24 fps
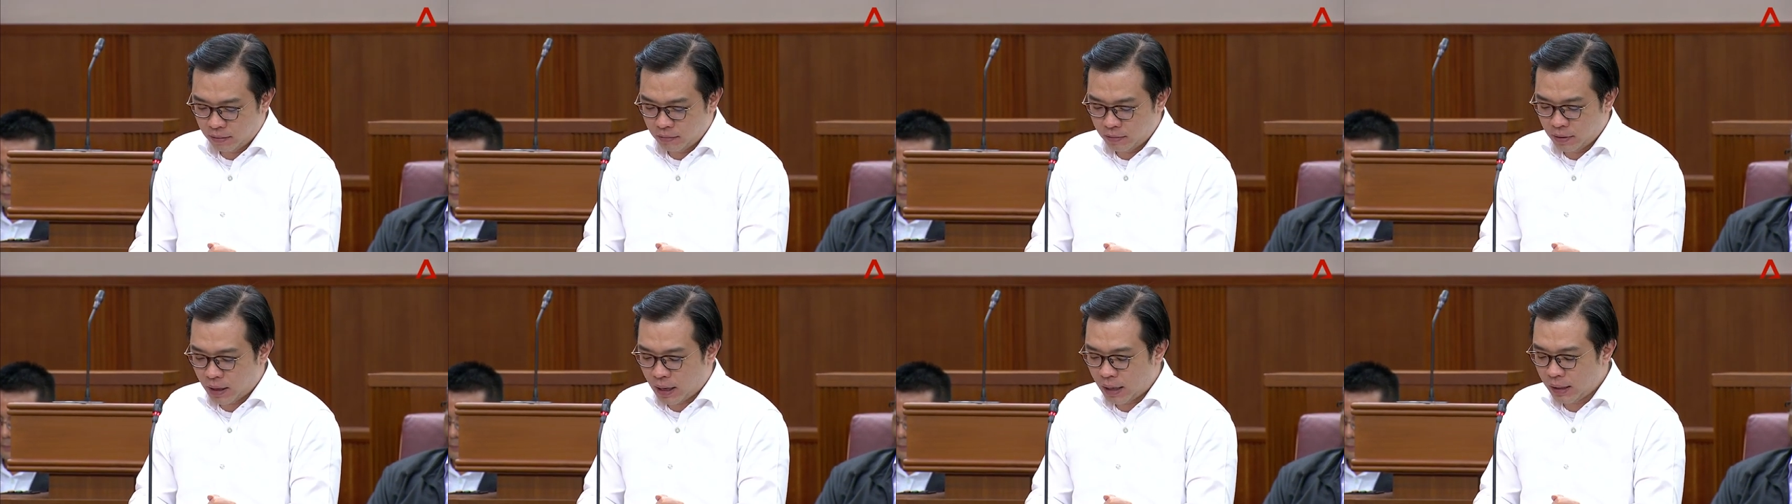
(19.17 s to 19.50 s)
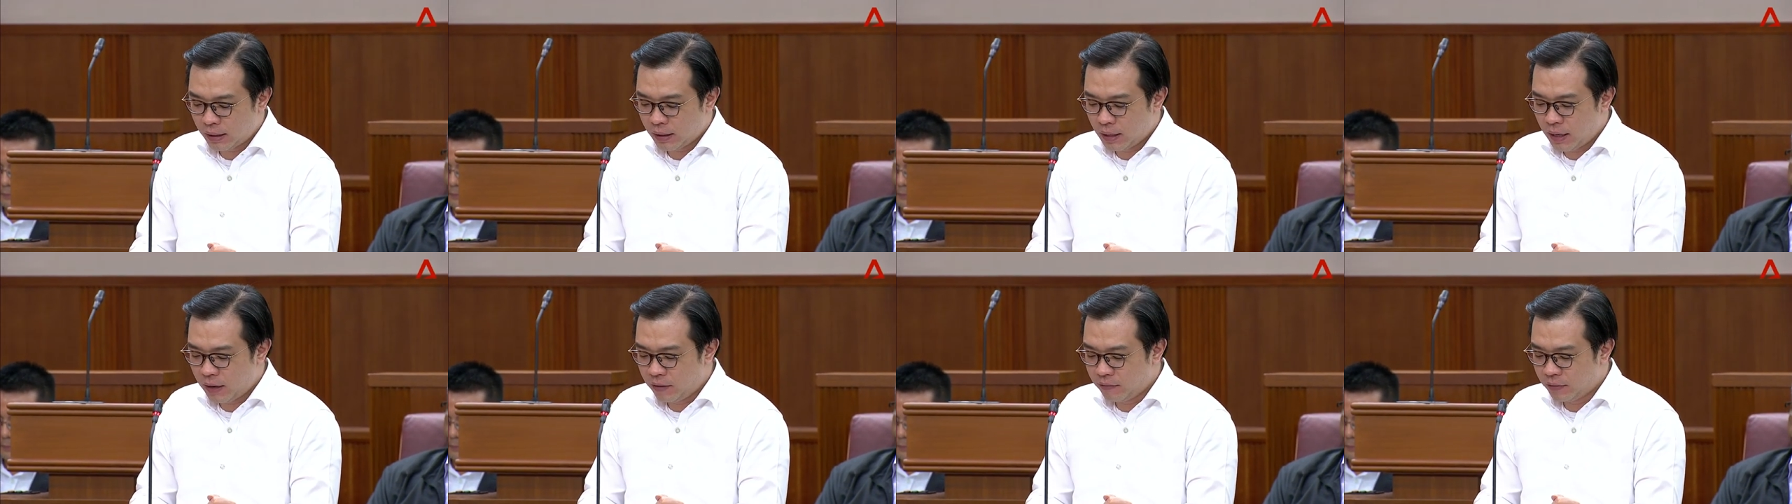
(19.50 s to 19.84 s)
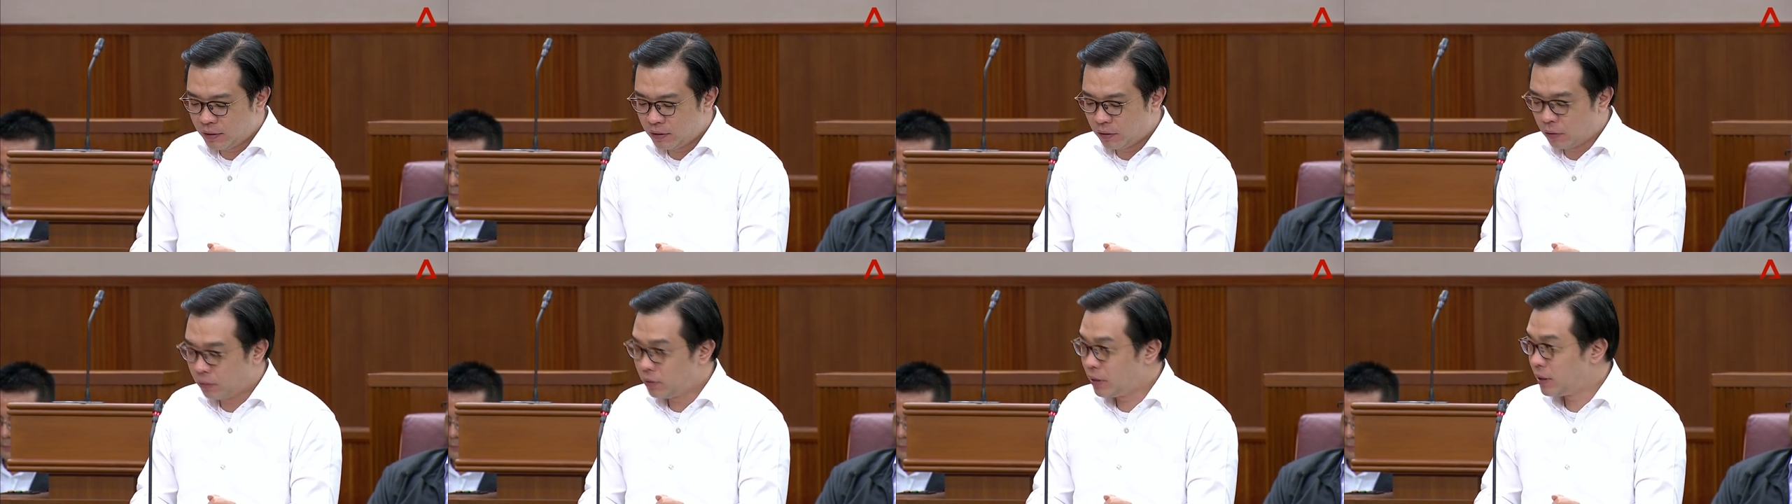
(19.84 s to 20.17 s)
We hardly
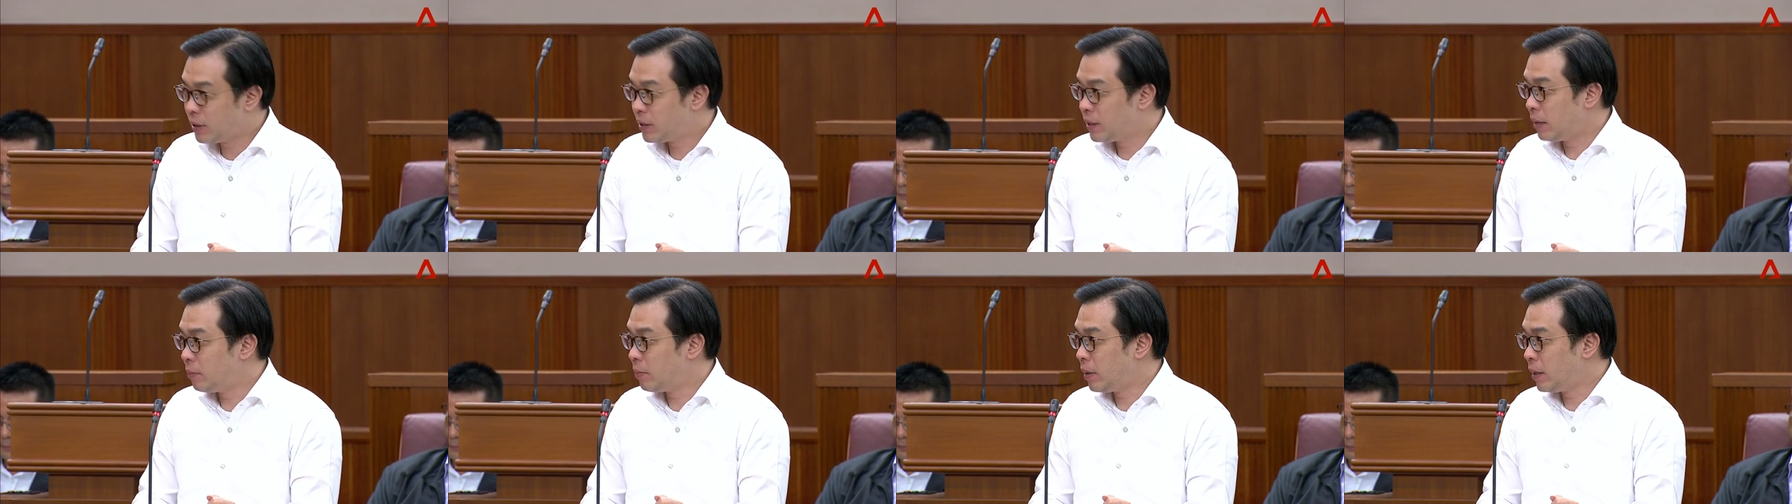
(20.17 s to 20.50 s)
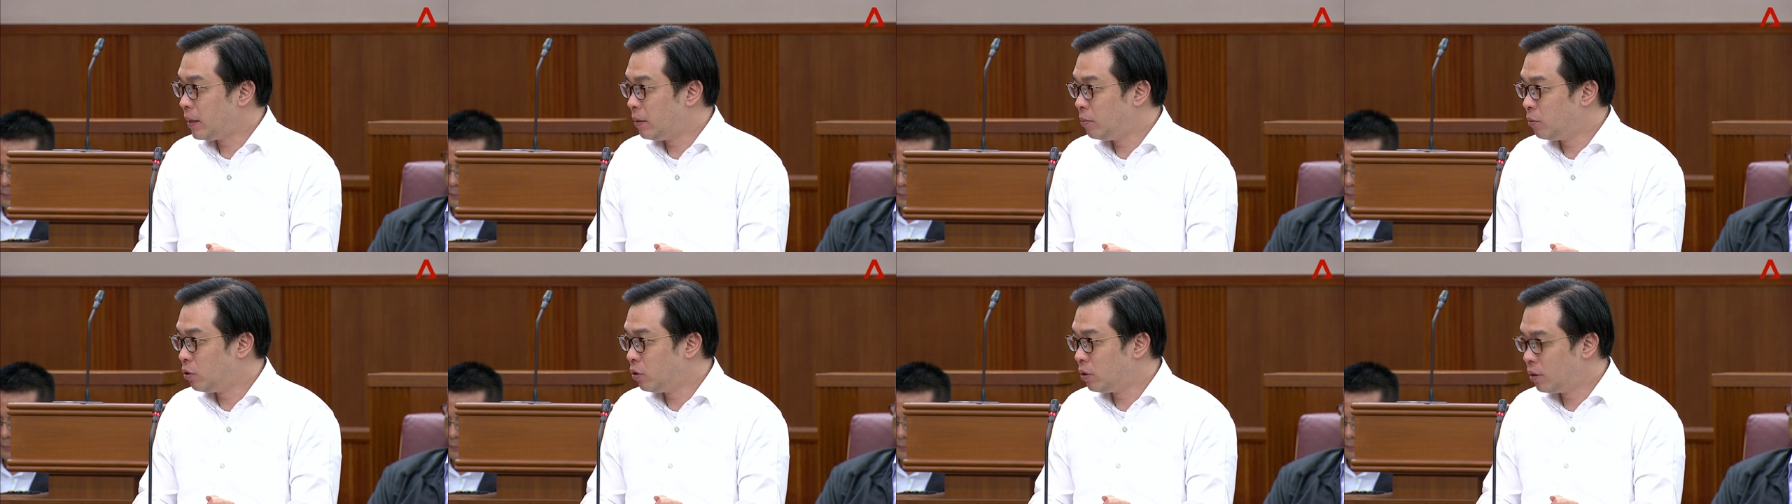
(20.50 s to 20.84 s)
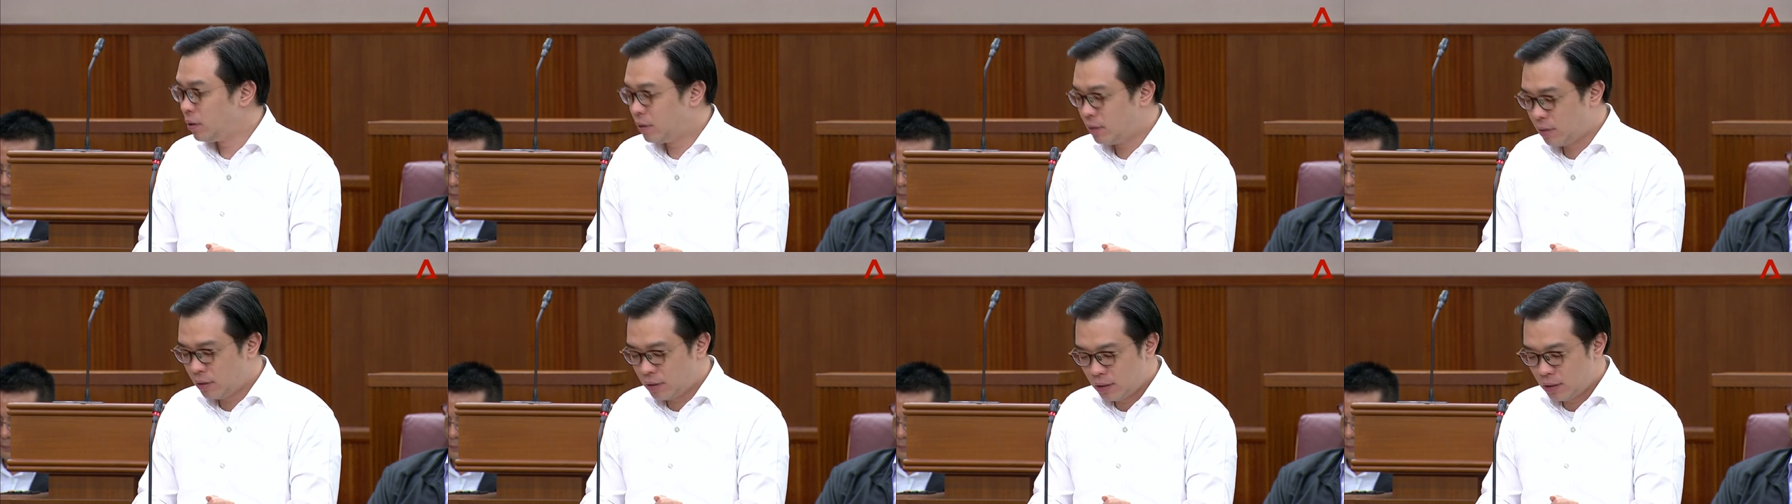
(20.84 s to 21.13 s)
even notice them anymore.